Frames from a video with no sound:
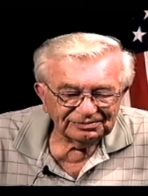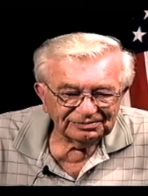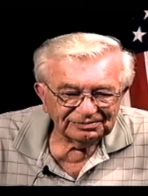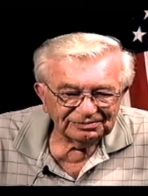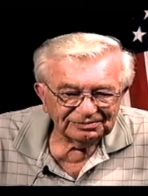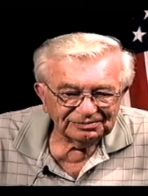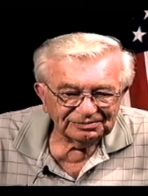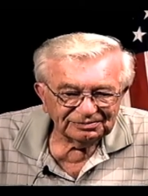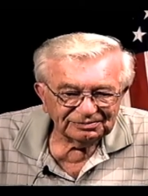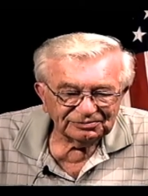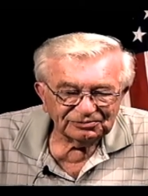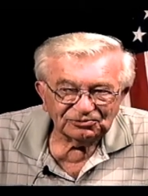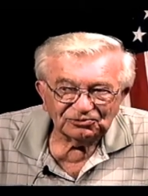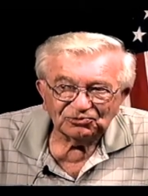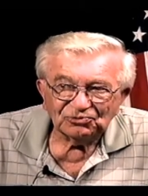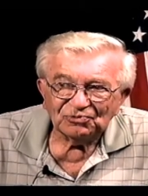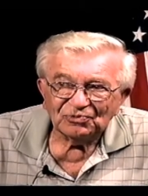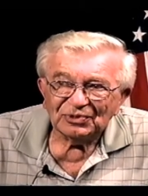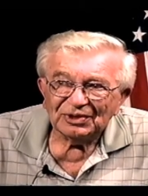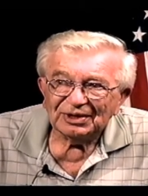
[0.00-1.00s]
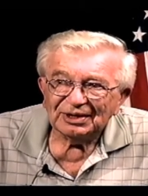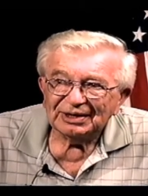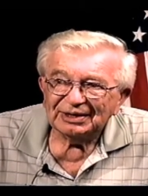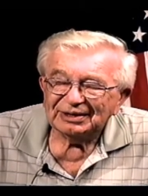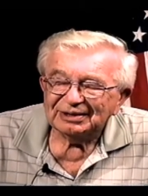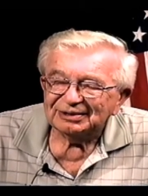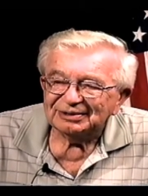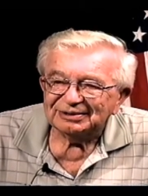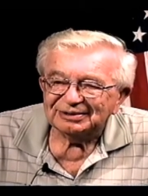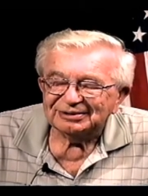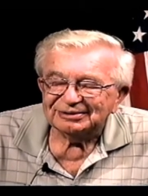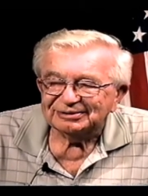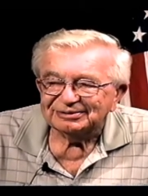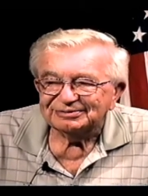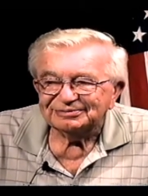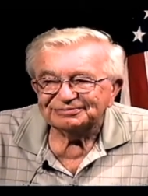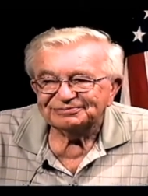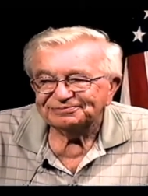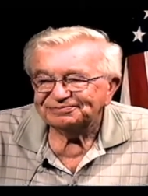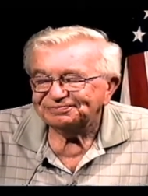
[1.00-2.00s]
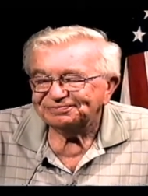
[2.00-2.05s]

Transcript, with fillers: I wouldn't say it was nothing, John. It's